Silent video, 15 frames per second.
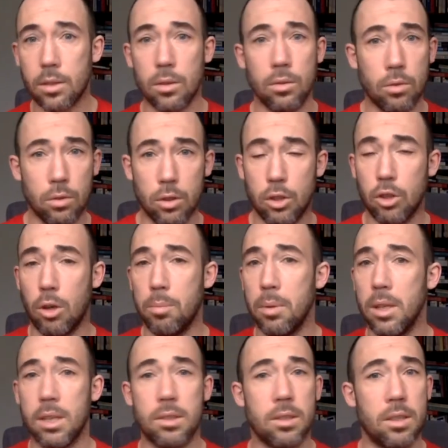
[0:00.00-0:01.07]
So the shopping
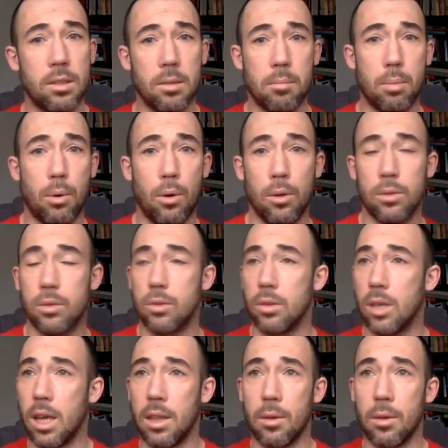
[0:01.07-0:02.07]
list is important so you get